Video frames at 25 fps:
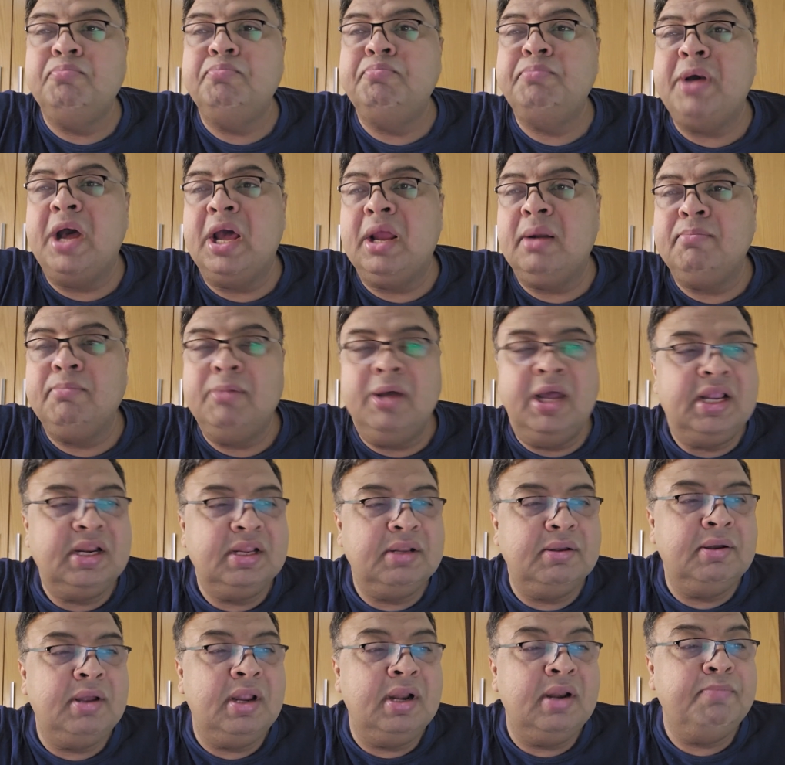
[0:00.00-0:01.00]
per
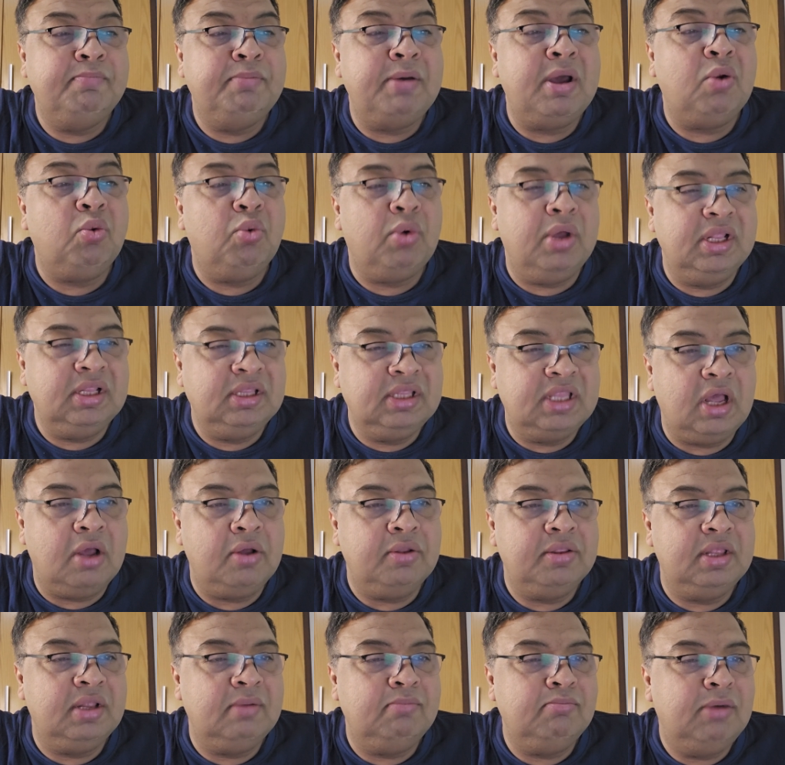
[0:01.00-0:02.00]

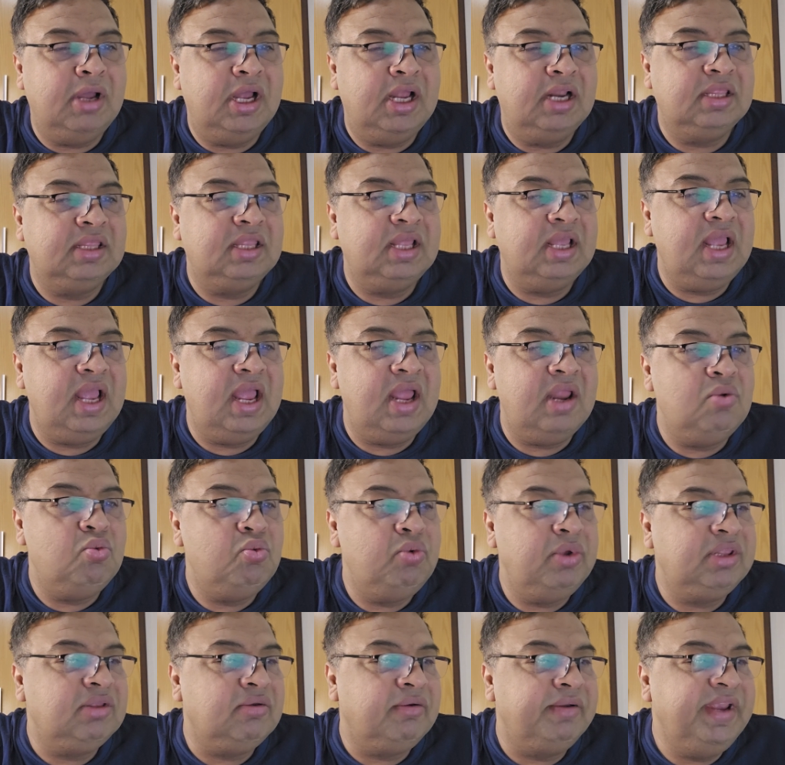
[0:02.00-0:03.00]
1,000 births, and
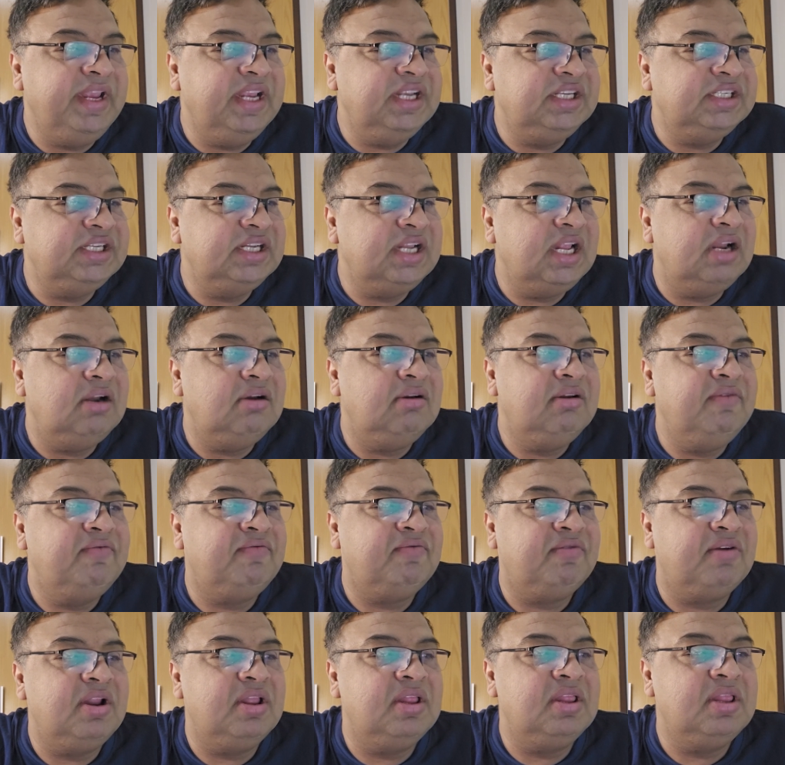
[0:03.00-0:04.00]
with regional
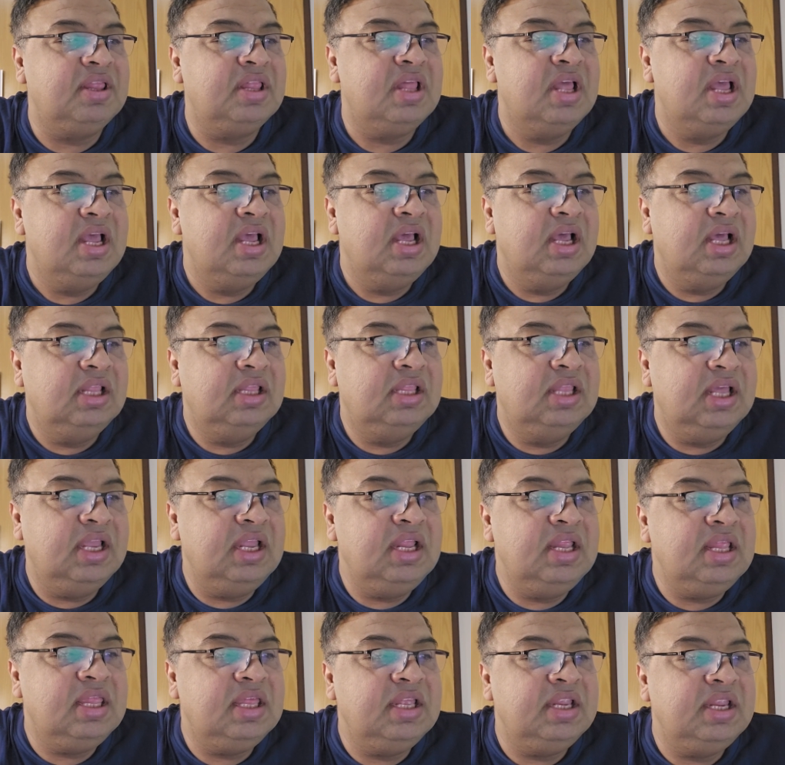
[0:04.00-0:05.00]
difference, the
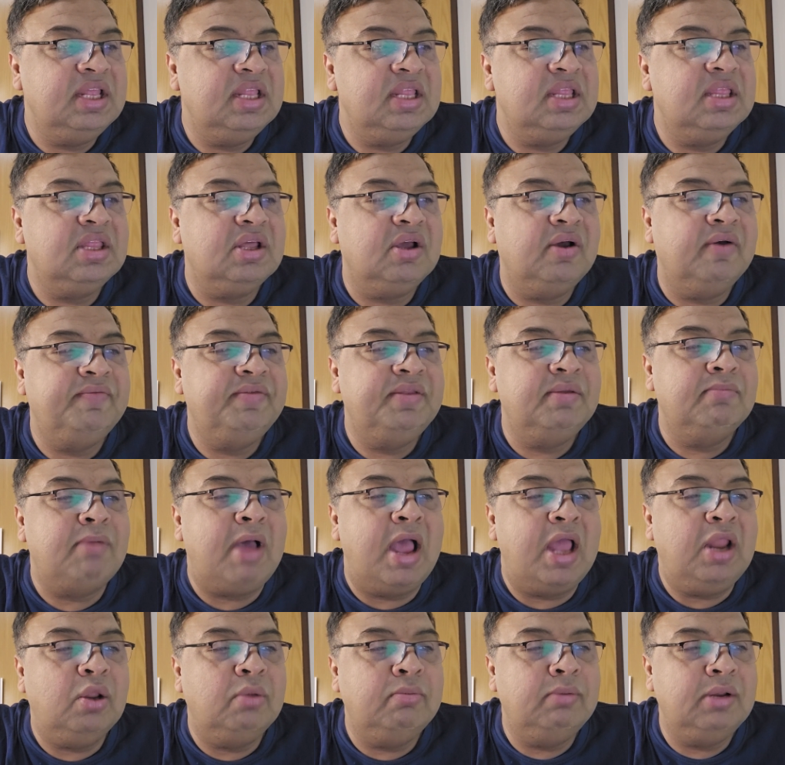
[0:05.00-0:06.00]
incidence of the
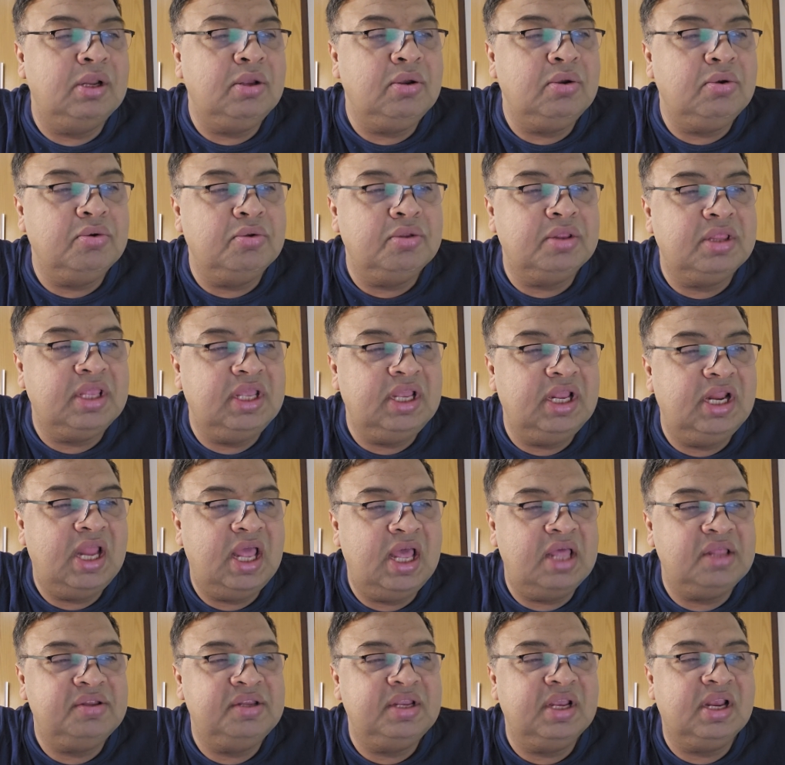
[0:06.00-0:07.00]
myelomeningocele
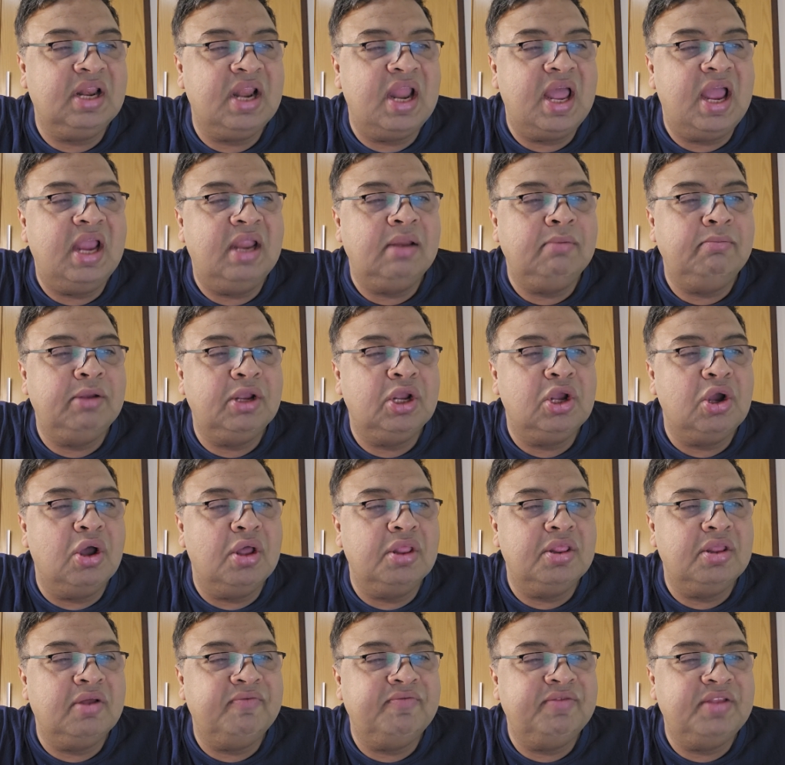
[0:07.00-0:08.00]
has declined
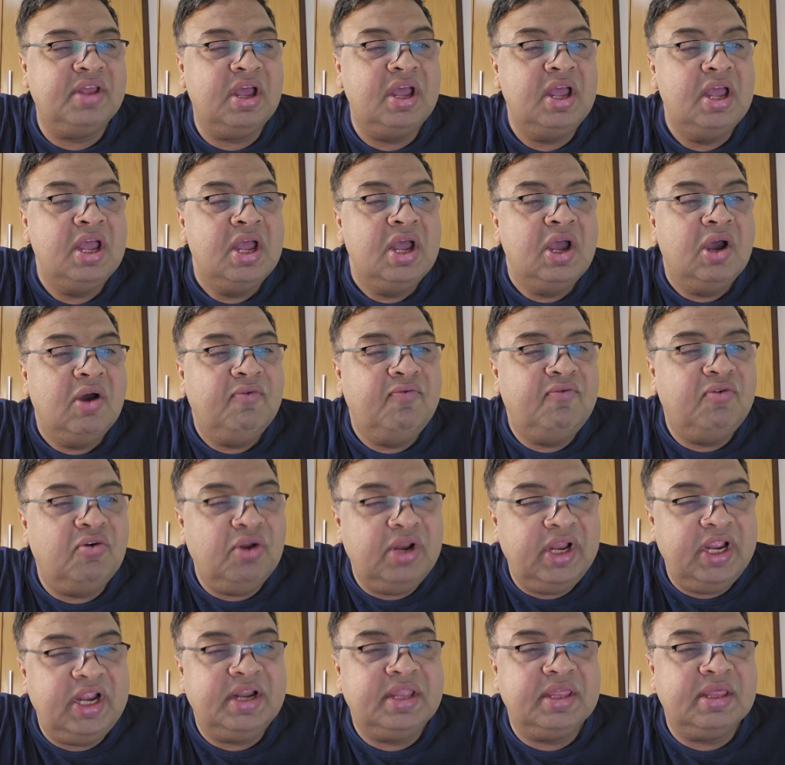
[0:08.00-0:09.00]
because of the
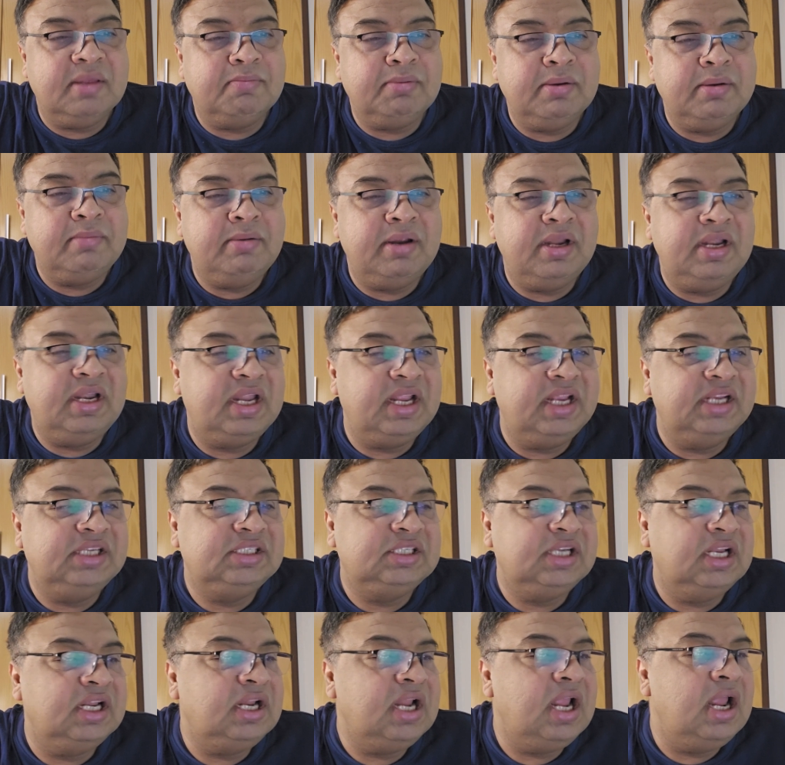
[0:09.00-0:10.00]
folate
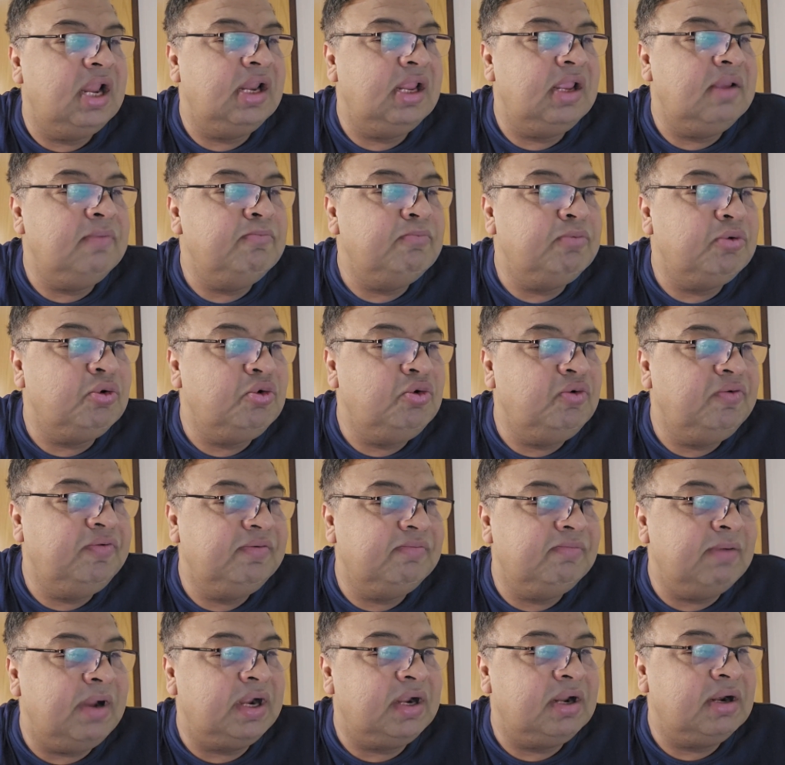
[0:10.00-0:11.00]
supplementation and
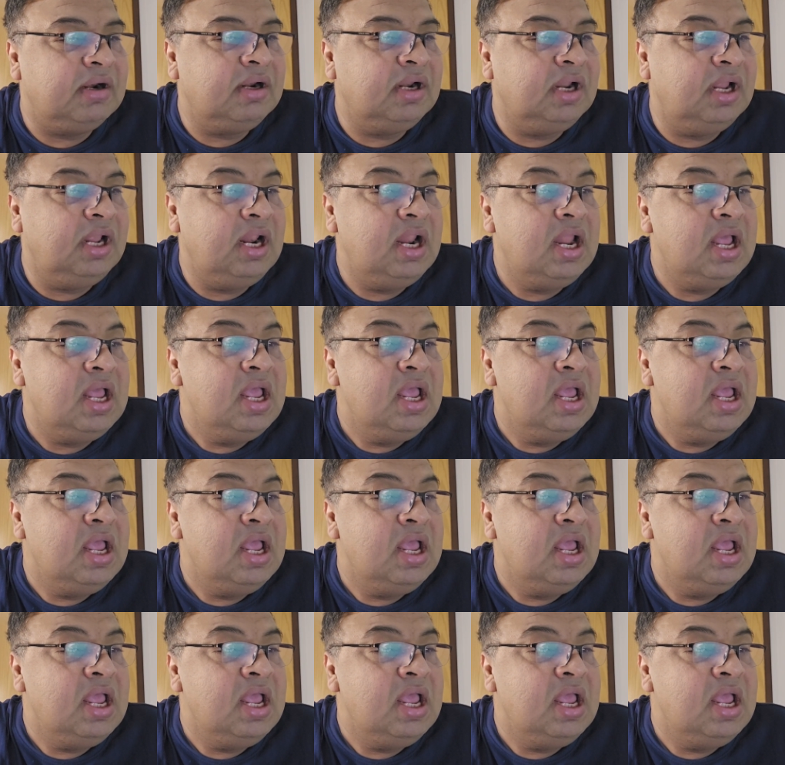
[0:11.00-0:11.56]
improved maternal